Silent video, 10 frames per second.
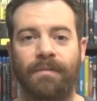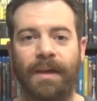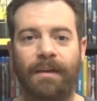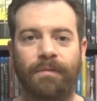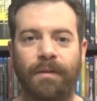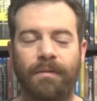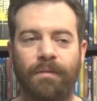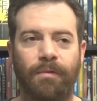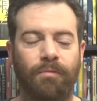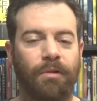thankfully,
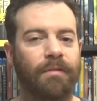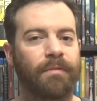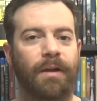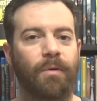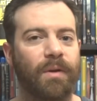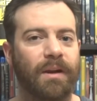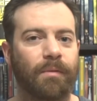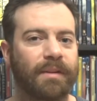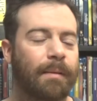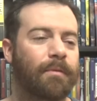for roughly a week where
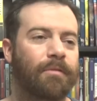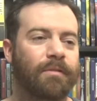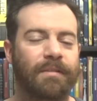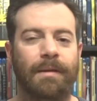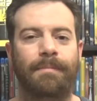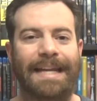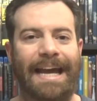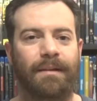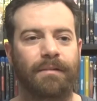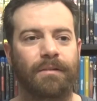temperatures dipped
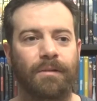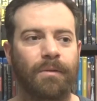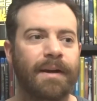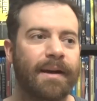down to